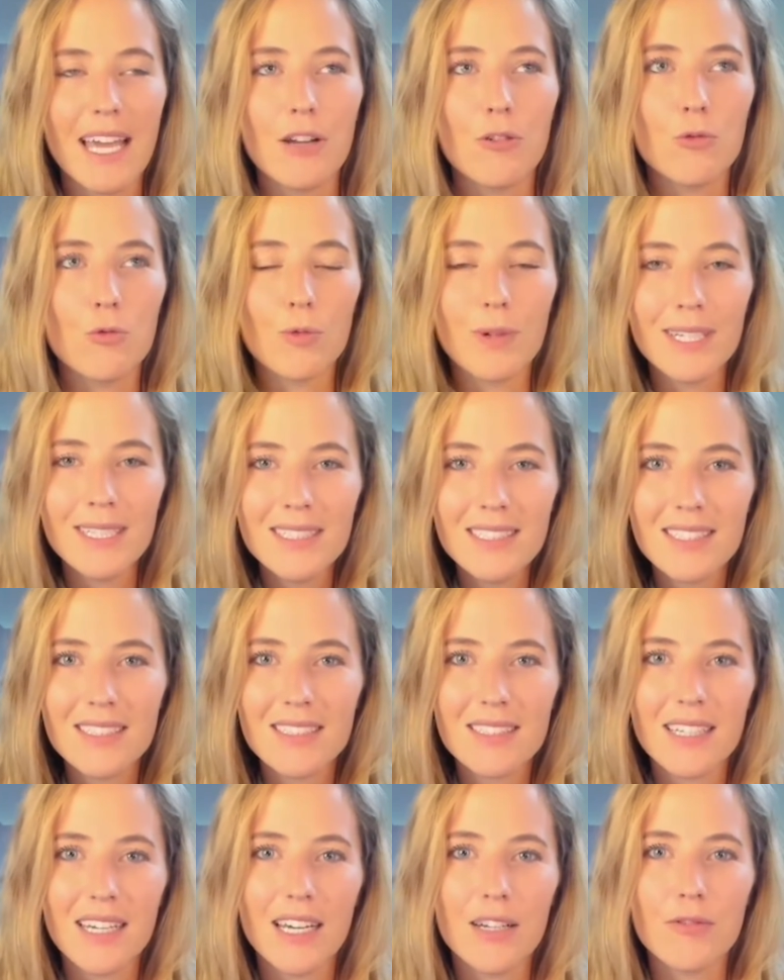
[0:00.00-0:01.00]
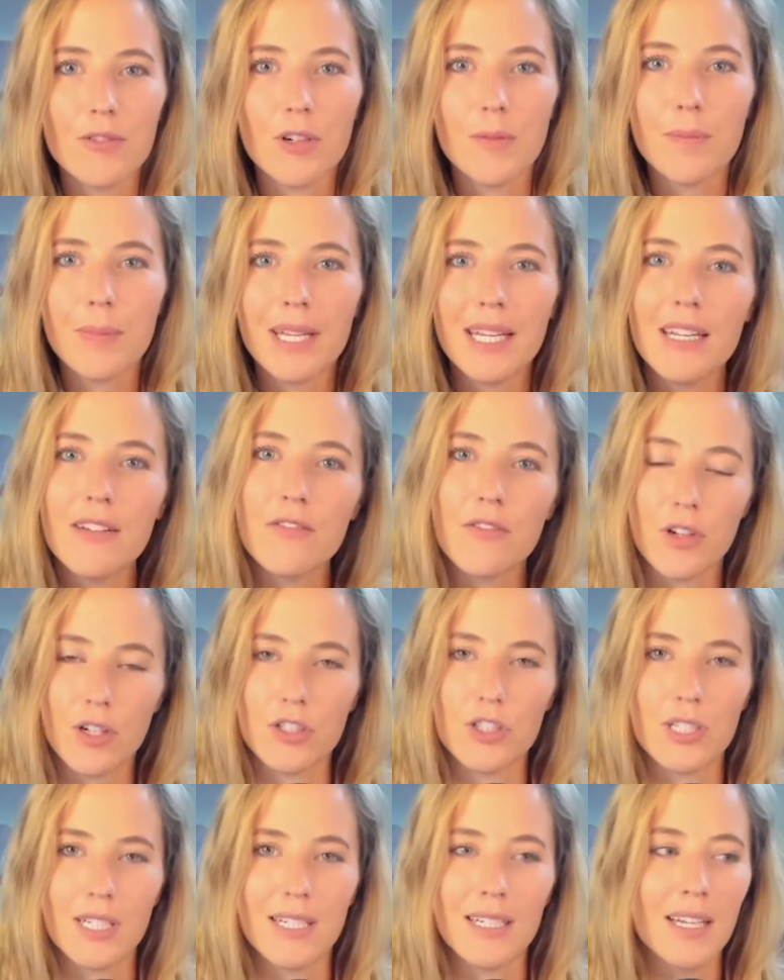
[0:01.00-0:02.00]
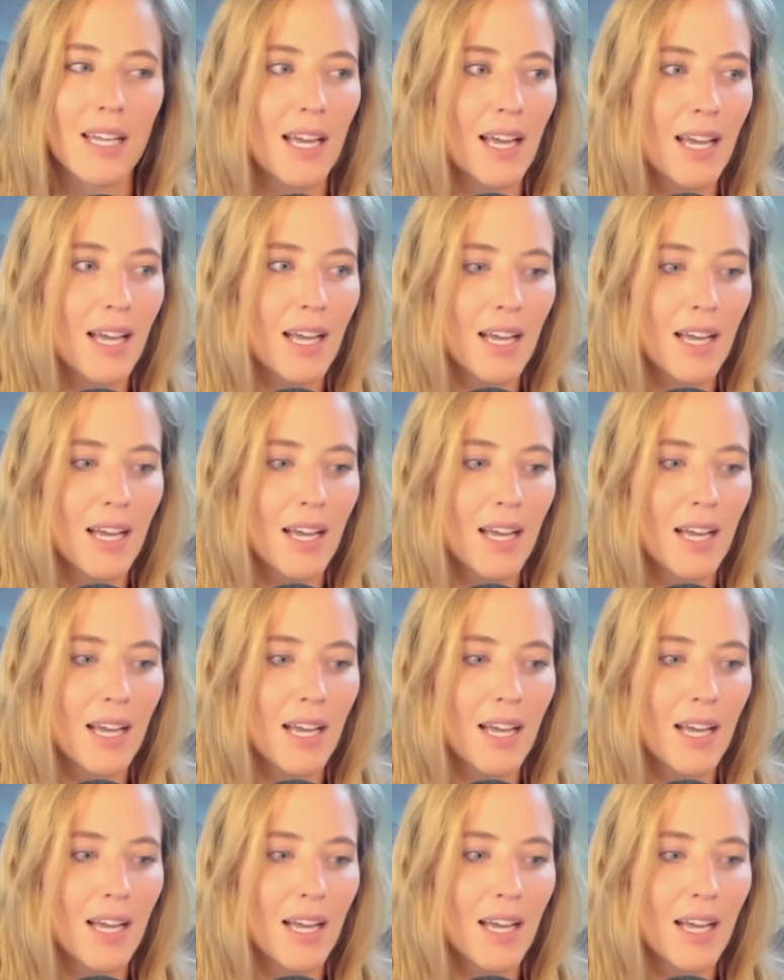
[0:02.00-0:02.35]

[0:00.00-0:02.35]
a rinse and repeat version